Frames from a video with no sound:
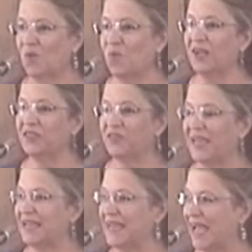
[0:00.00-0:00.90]
what
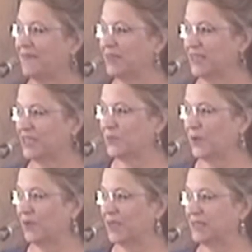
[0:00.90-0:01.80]
they haven't
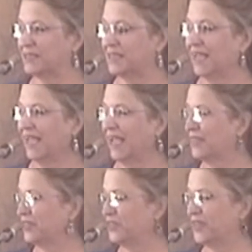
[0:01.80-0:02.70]
experienced
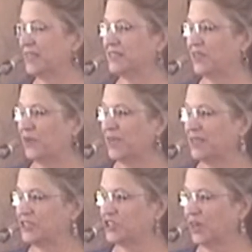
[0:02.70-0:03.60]
and the things that we
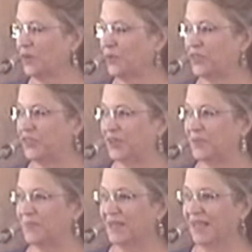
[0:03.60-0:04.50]
can share with
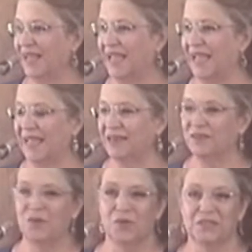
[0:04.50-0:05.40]
them. And
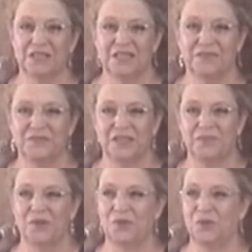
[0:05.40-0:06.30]
of course, it gives
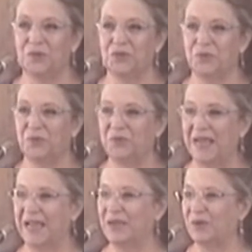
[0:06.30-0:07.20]
them a whole new
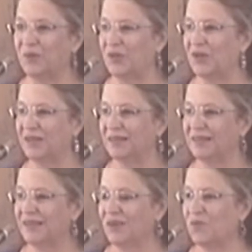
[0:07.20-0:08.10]
angle
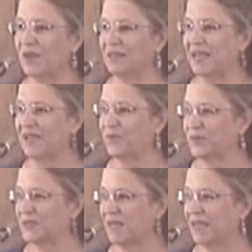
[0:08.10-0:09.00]
on what life
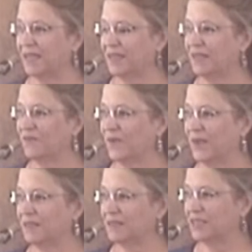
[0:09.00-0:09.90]
was like in
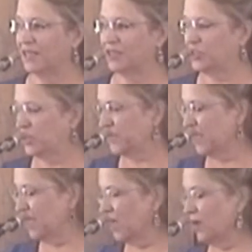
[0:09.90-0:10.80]
Franklin Township.
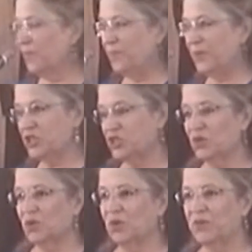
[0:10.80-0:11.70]
Be
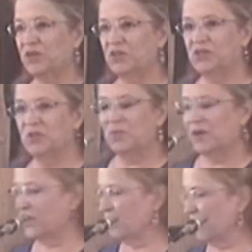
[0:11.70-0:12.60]
sure when you do
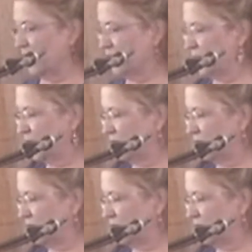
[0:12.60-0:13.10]
wander around the